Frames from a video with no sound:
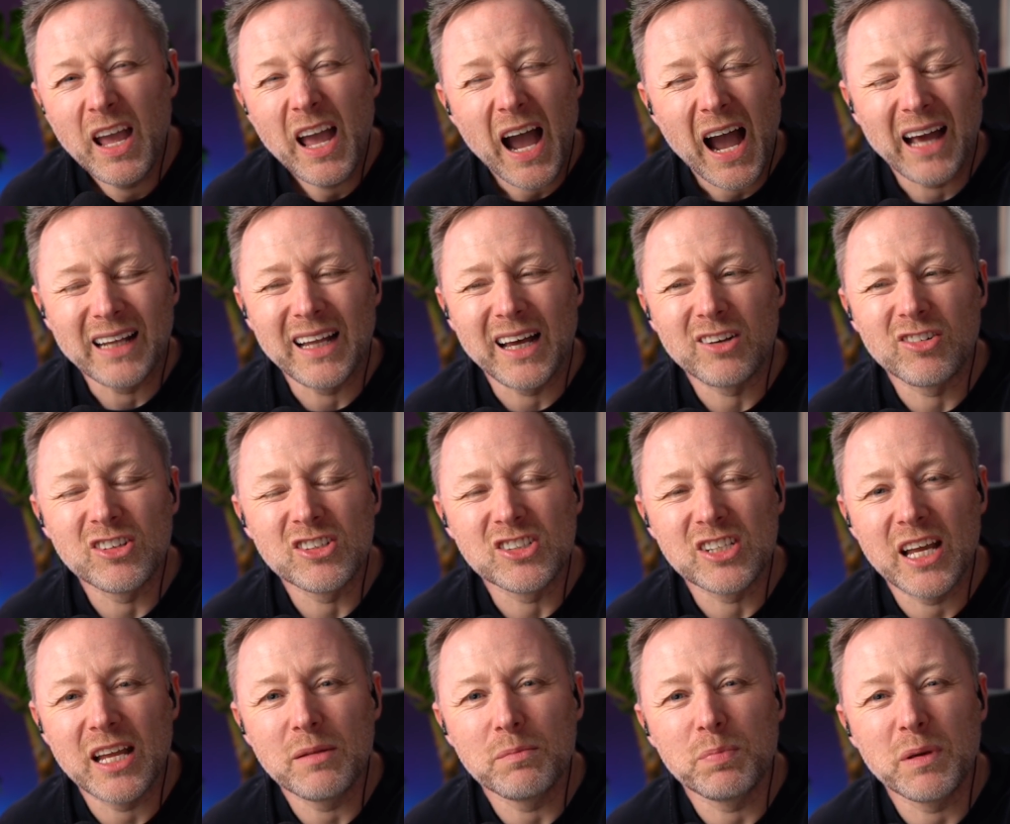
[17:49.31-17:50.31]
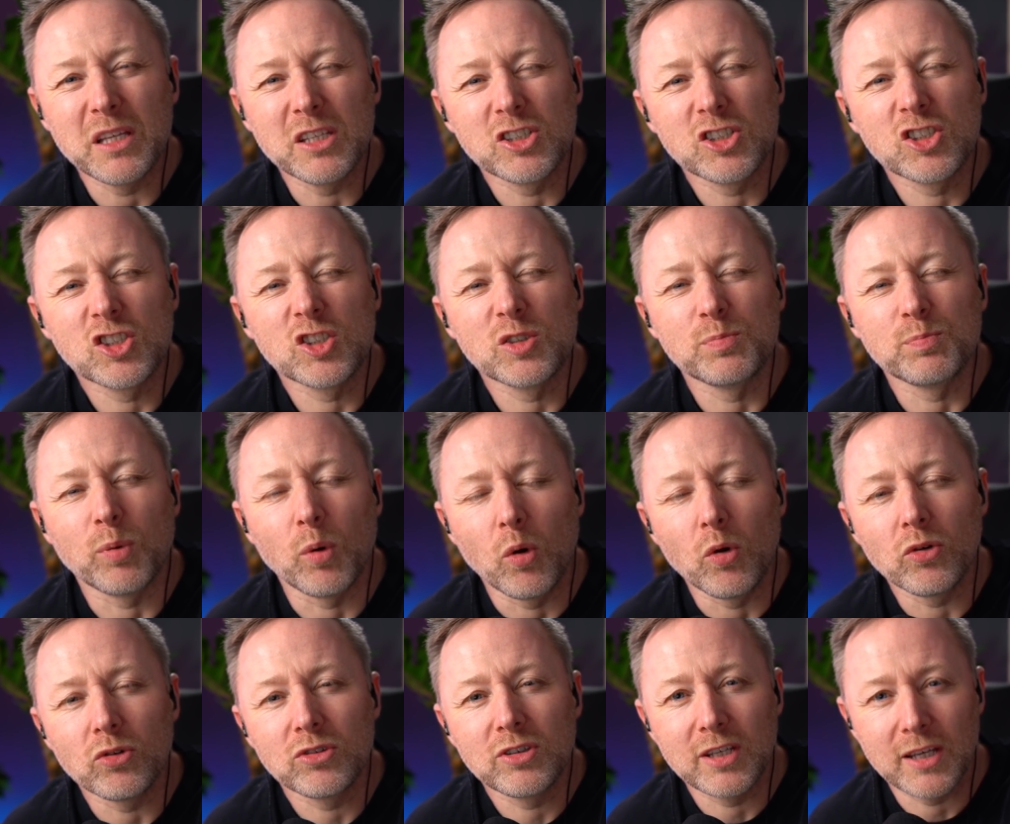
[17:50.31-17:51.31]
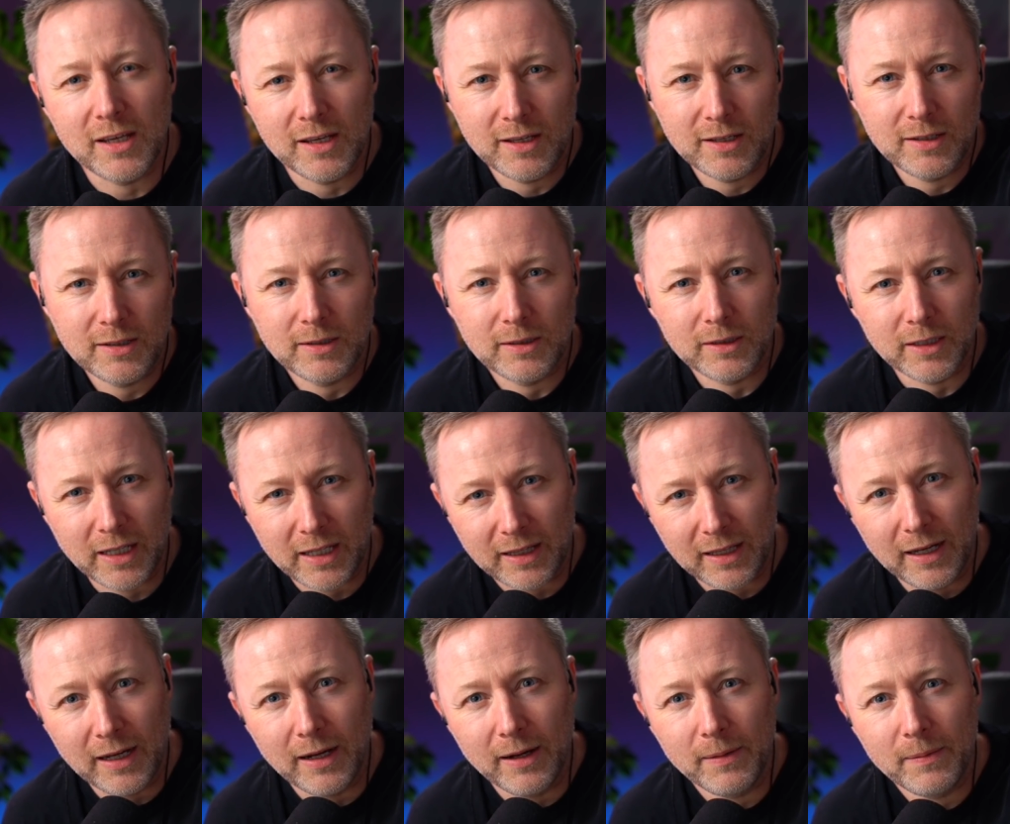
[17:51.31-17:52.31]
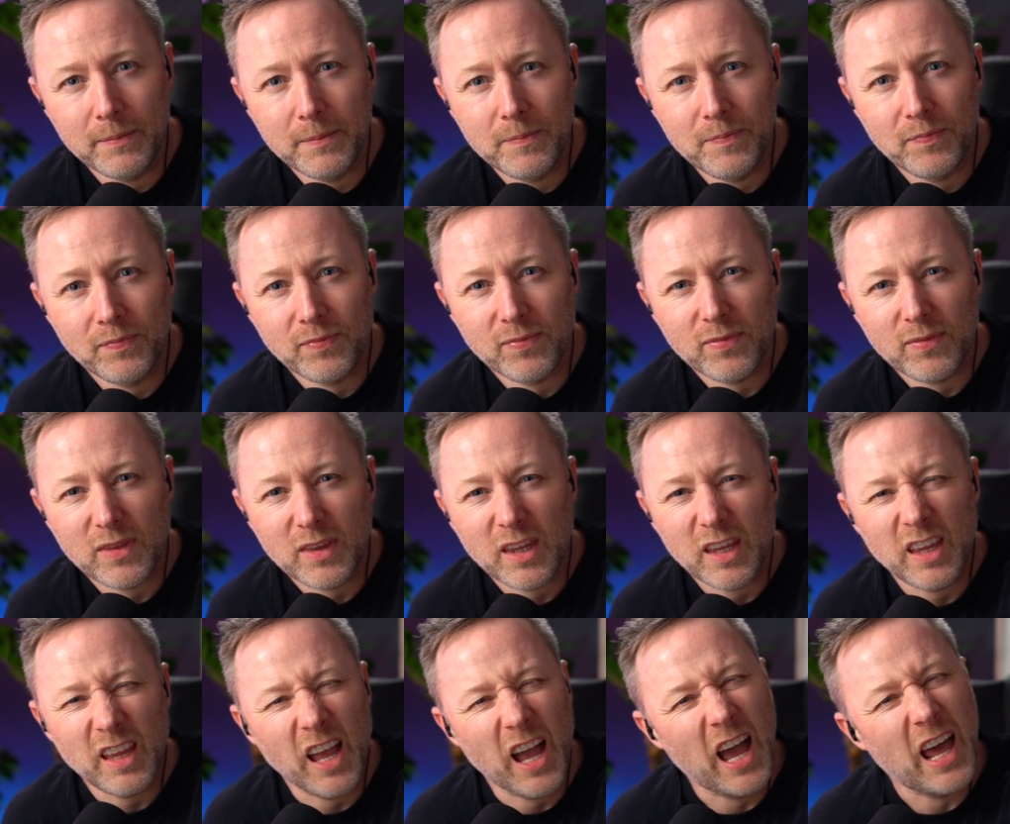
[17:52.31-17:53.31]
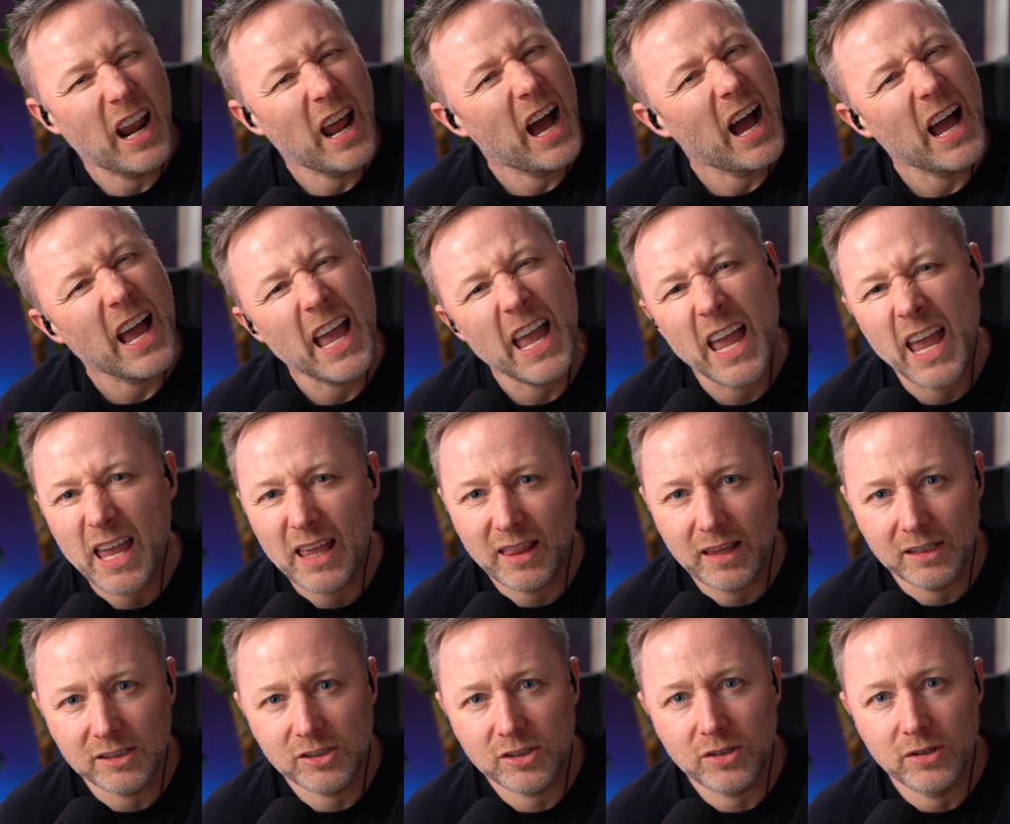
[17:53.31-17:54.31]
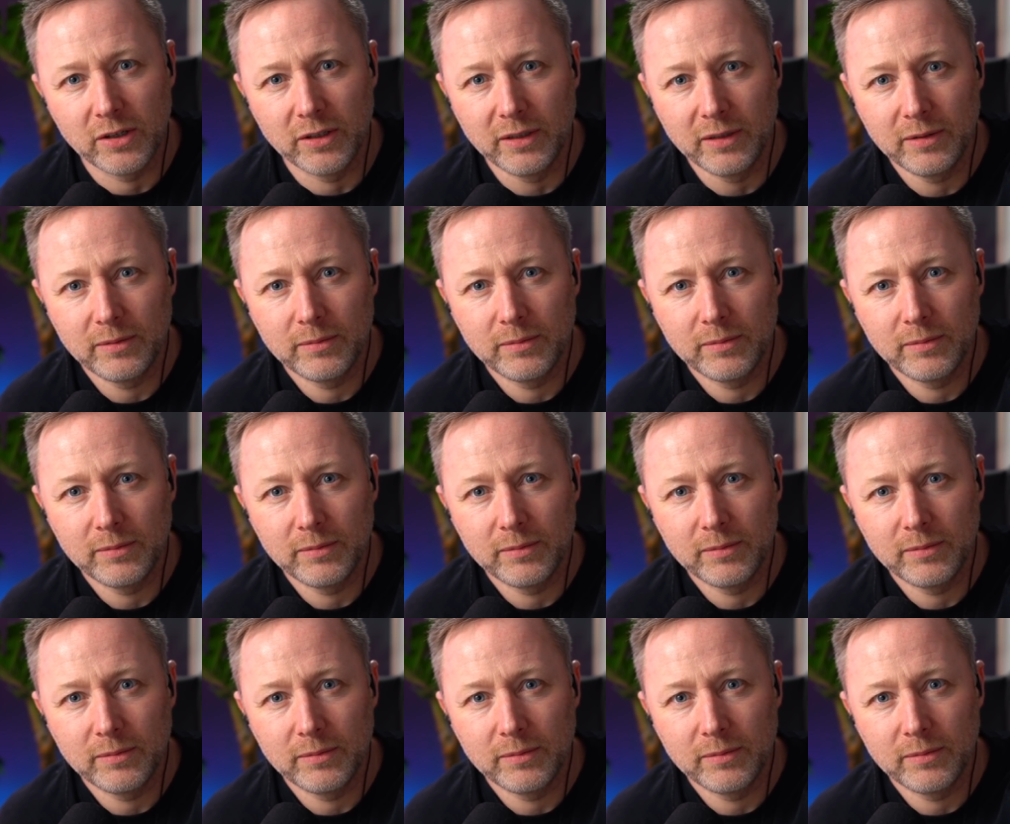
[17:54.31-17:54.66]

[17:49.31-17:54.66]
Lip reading: And I resent being spoken to like that. And I hate this cunt.